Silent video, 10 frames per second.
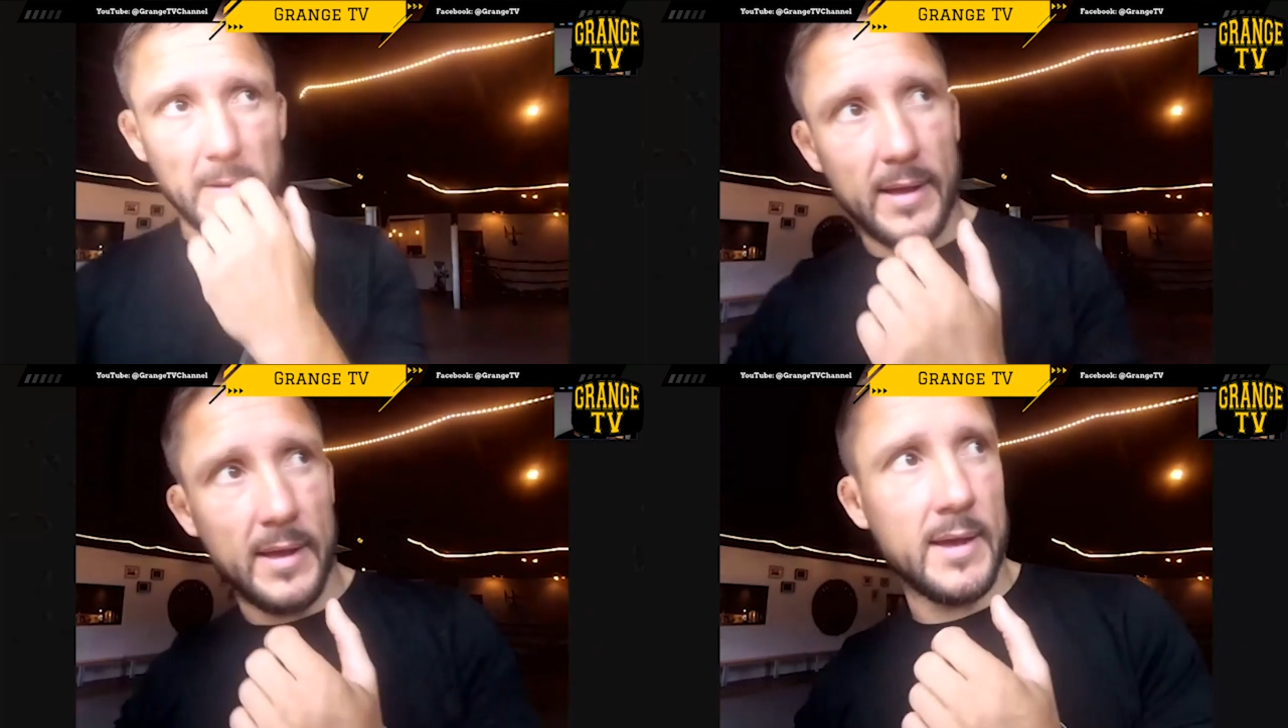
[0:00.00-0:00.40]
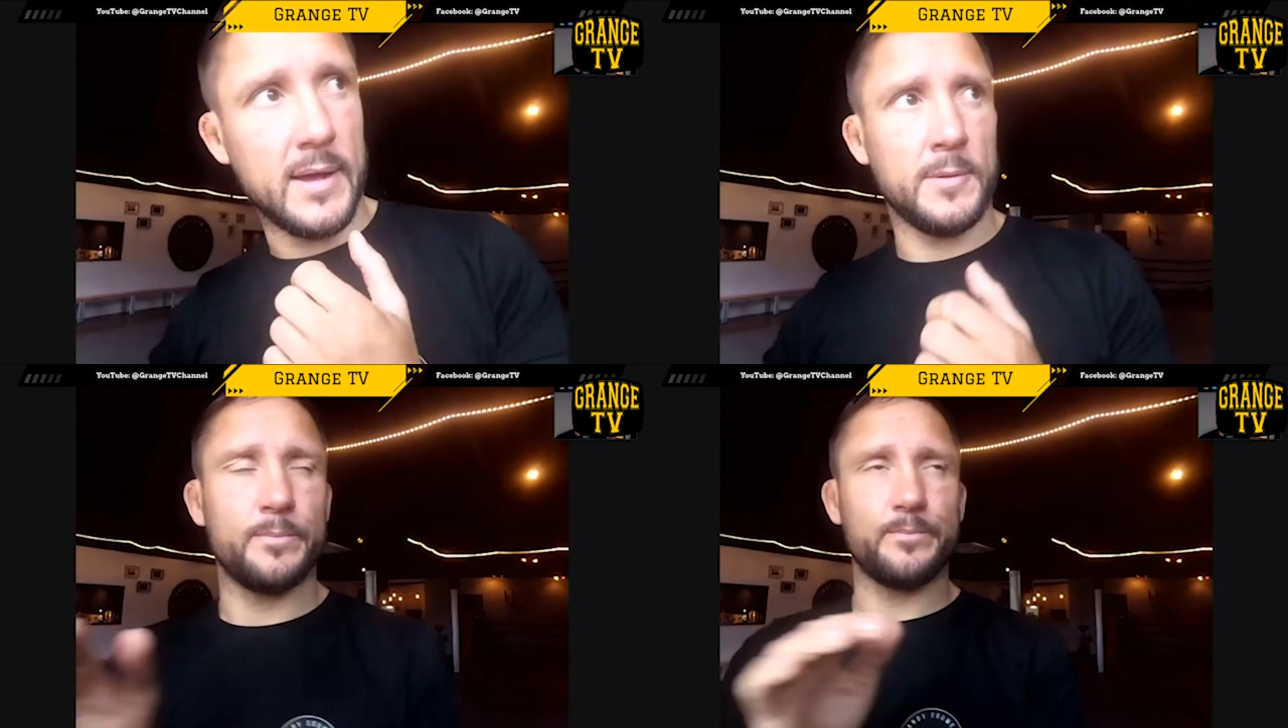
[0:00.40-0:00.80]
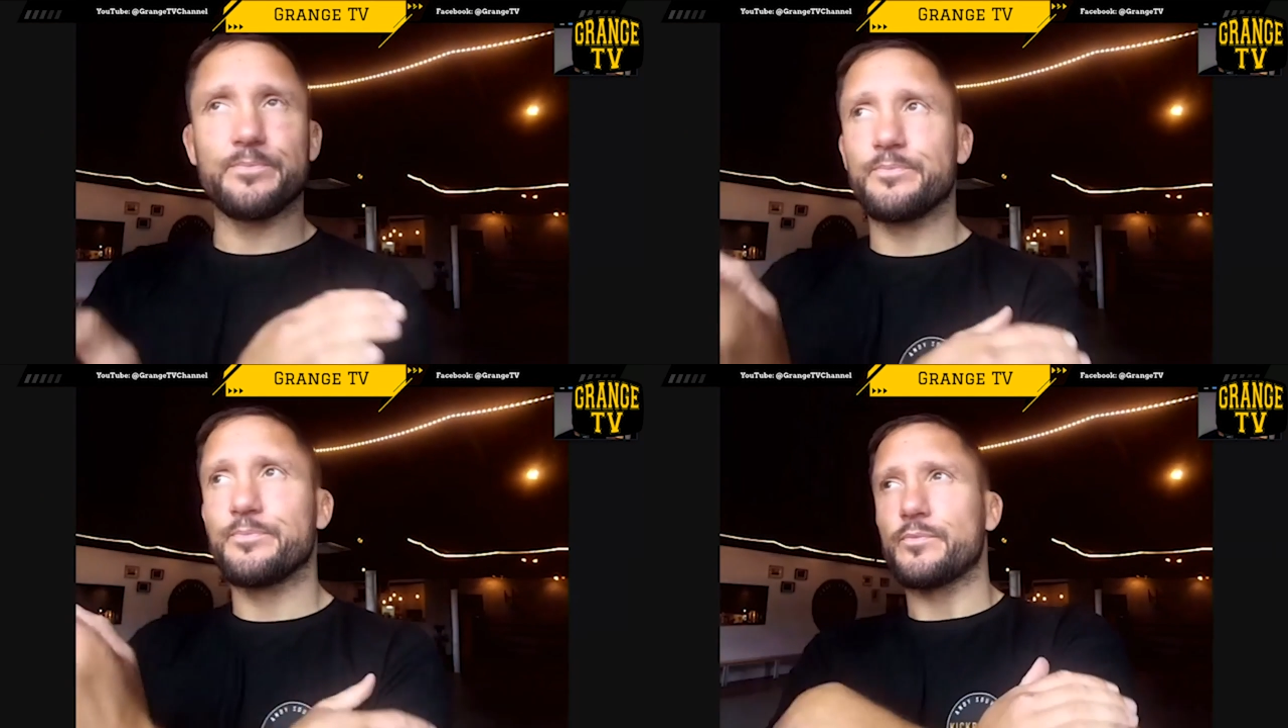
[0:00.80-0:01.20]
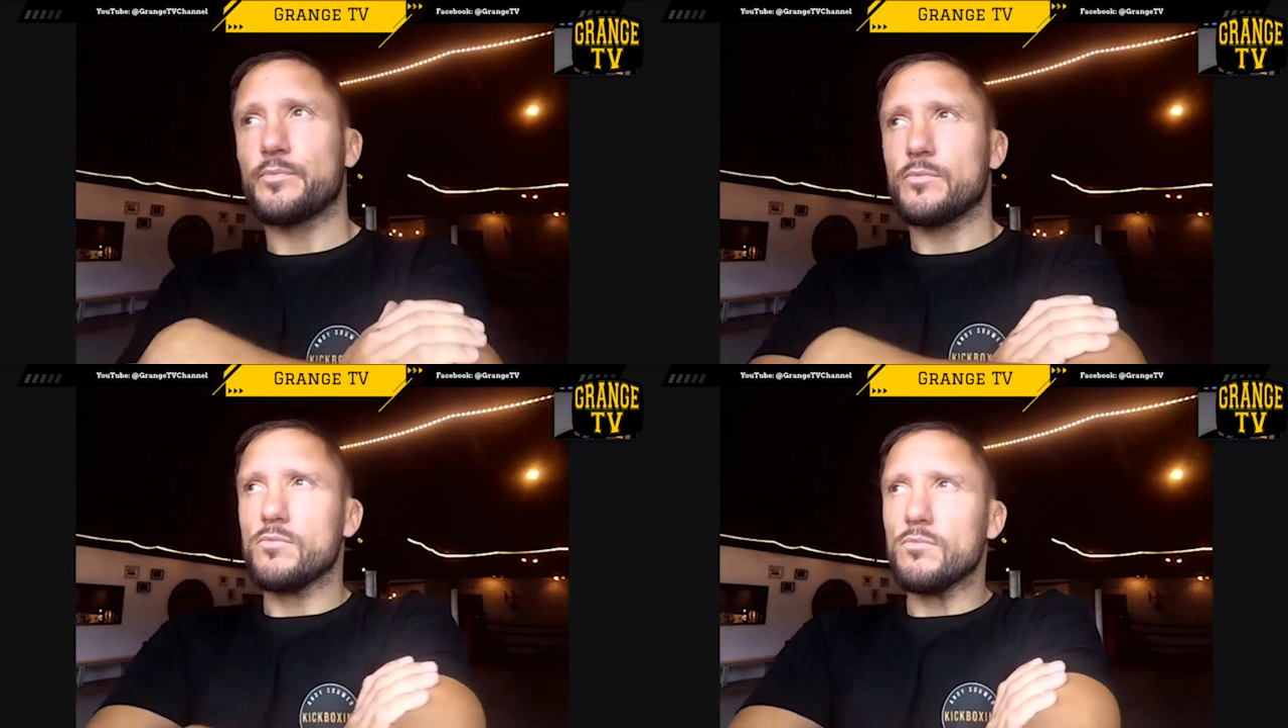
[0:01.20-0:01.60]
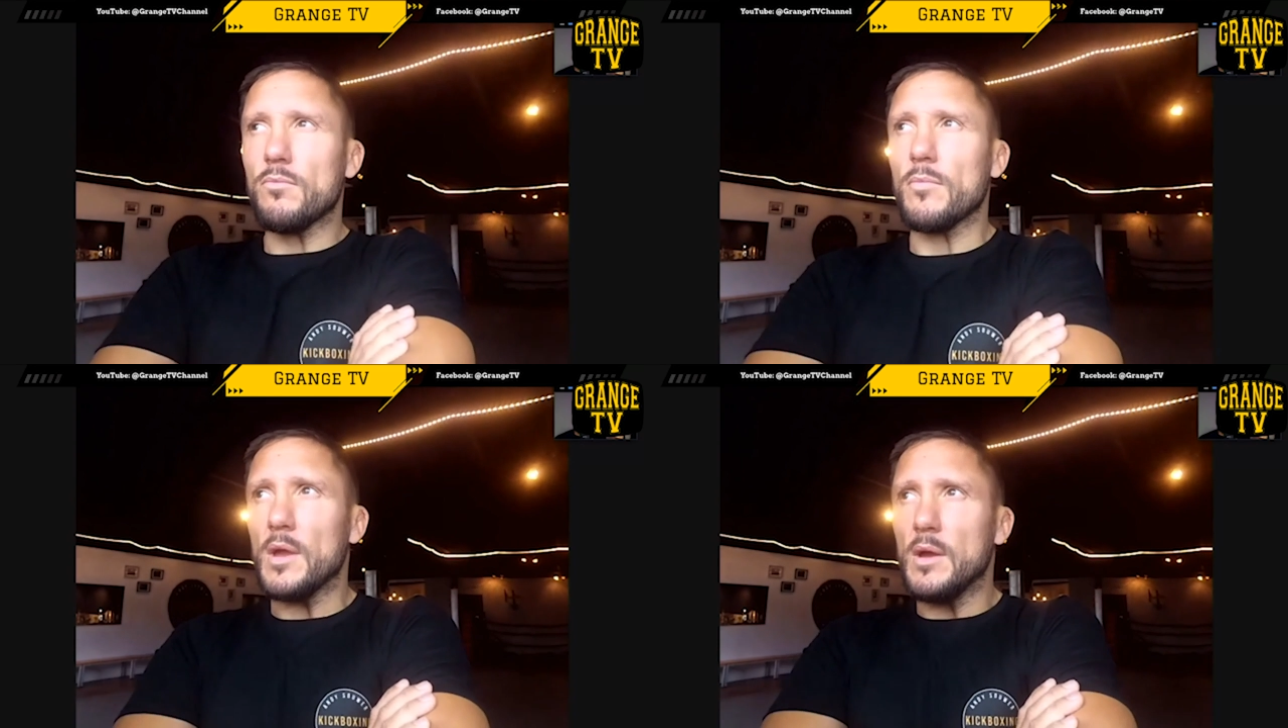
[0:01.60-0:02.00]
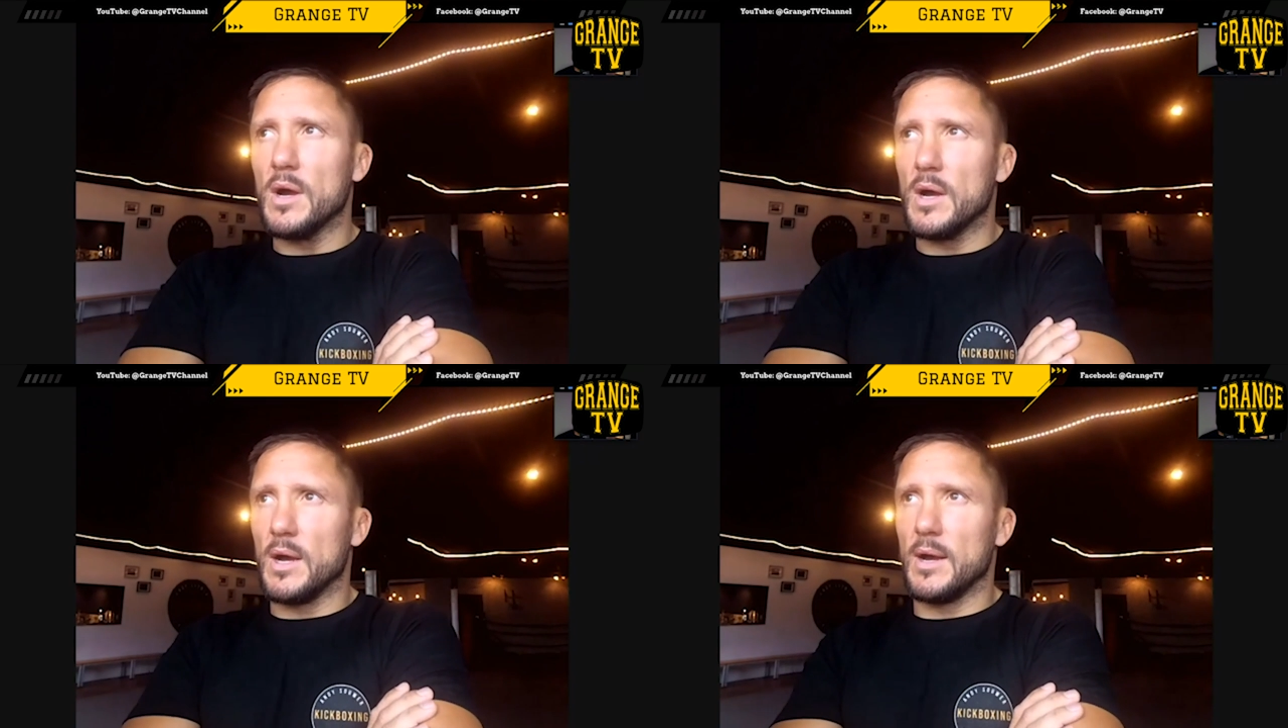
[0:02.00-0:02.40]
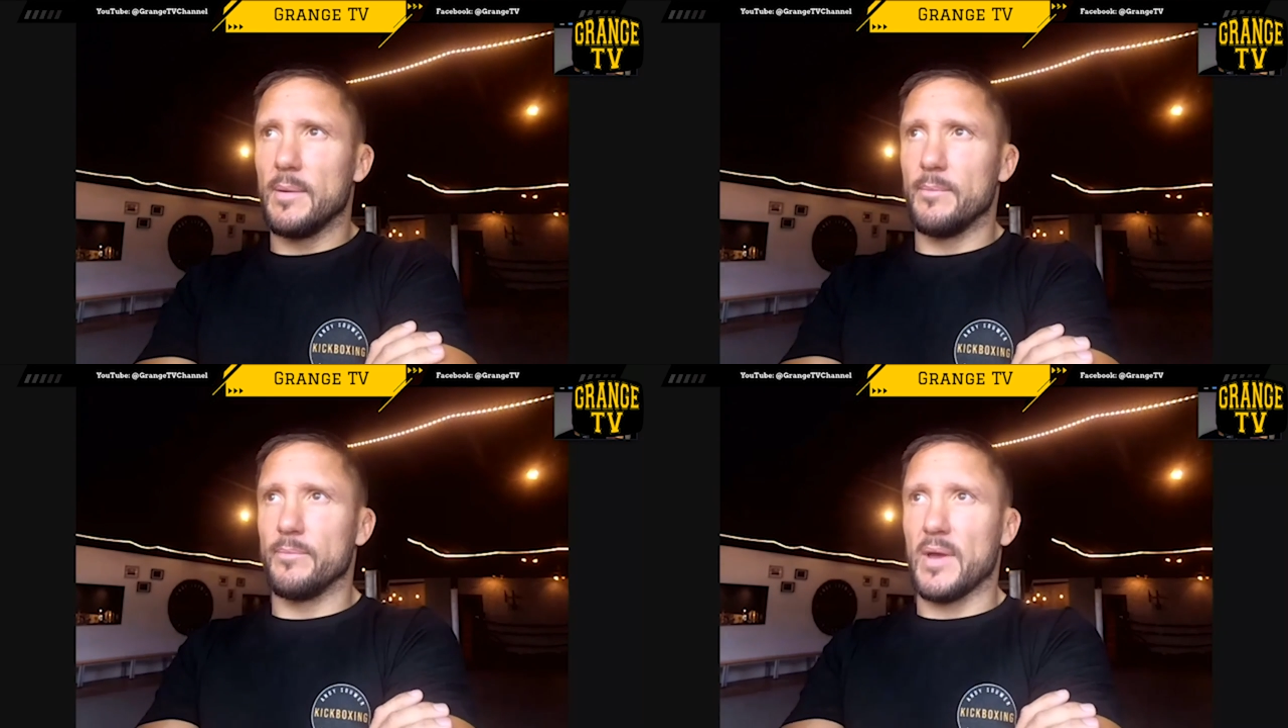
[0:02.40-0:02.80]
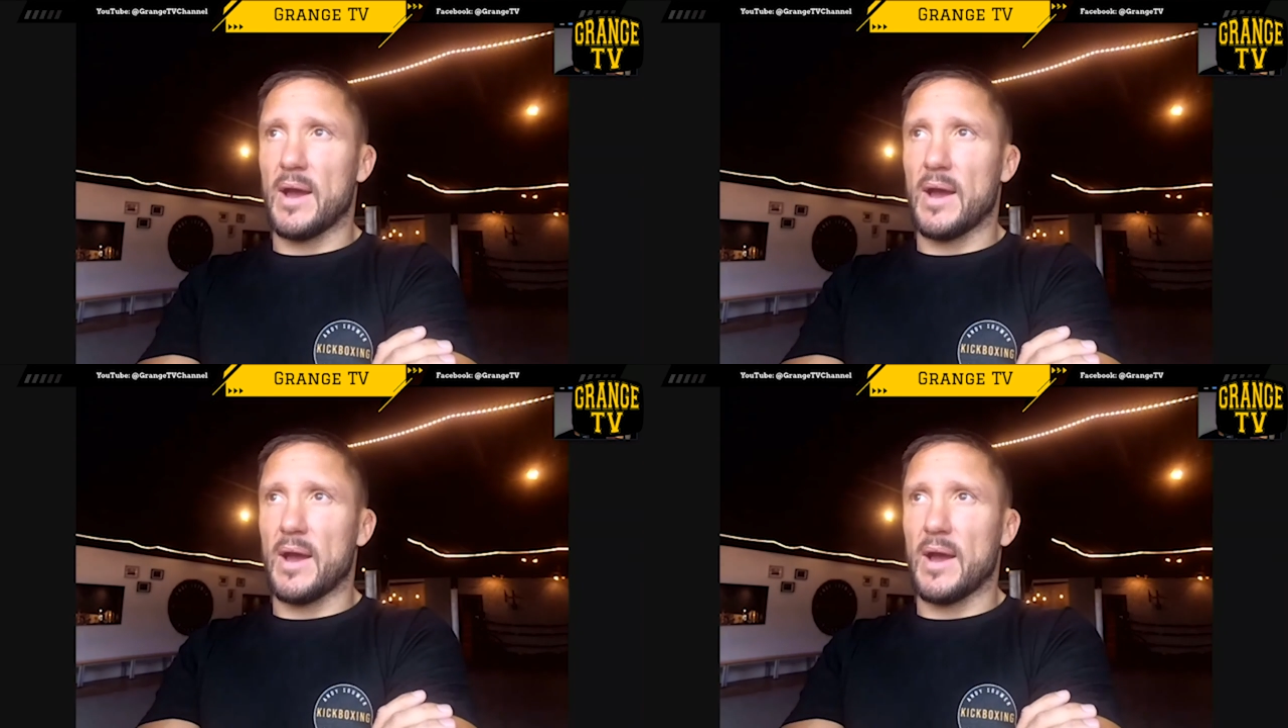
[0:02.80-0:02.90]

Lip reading: And I